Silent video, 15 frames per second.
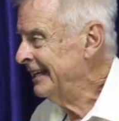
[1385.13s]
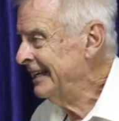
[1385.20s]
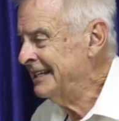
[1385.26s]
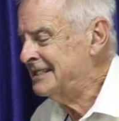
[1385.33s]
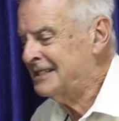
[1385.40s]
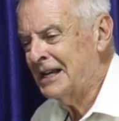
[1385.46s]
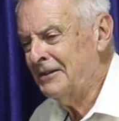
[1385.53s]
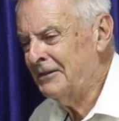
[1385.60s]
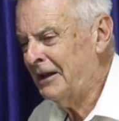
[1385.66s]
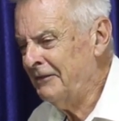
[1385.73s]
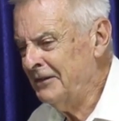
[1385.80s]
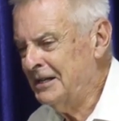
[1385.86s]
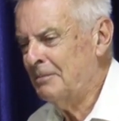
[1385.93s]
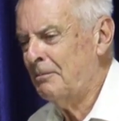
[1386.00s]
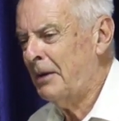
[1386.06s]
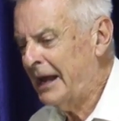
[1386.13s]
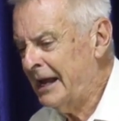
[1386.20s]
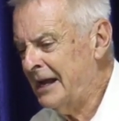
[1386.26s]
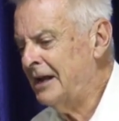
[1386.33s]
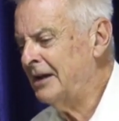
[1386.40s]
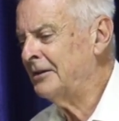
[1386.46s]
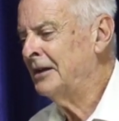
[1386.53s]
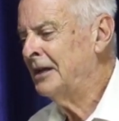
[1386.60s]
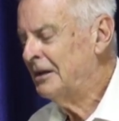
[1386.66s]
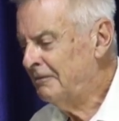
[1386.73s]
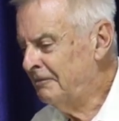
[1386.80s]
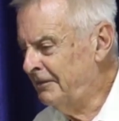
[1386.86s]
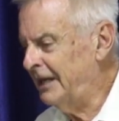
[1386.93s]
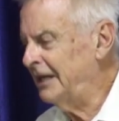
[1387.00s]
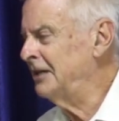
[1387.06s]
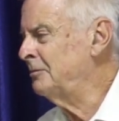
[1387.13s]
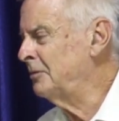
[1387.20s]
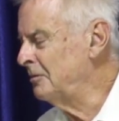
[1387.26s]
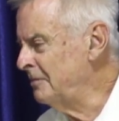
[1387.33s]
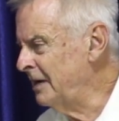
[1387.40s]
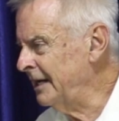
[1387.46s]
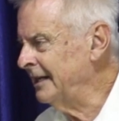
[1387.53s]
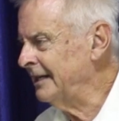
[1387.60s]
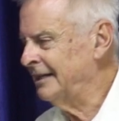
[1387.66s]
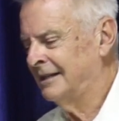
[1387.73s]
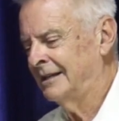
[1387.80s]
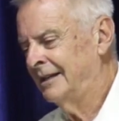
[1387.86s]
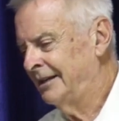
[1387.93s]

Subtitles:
instead of having to pay out valuable money.